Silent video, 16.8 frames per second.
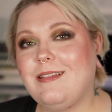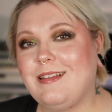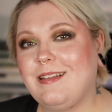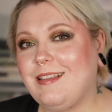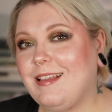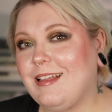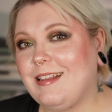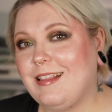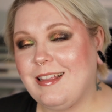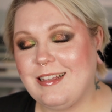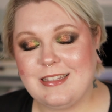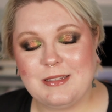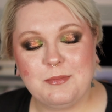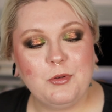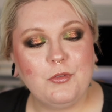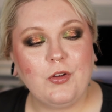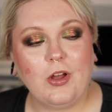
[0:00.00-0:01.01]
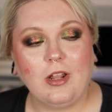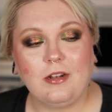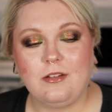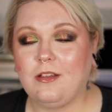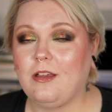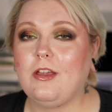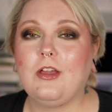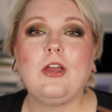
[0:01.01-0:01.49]
Let's move
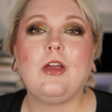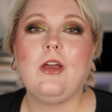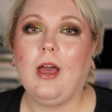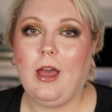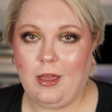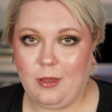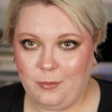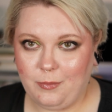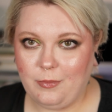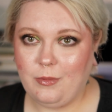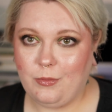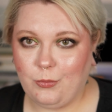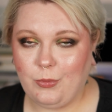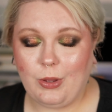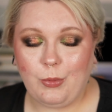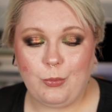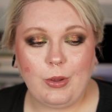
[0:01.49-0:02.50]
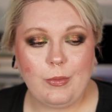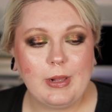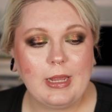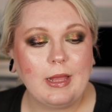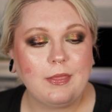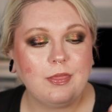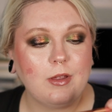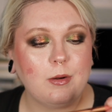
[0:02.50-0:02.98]
on. We will
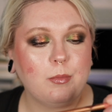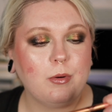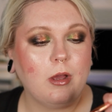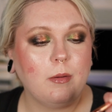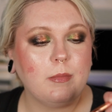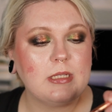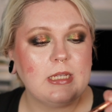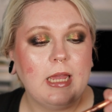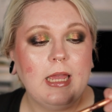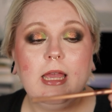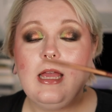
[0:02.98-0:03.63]
get there, promise.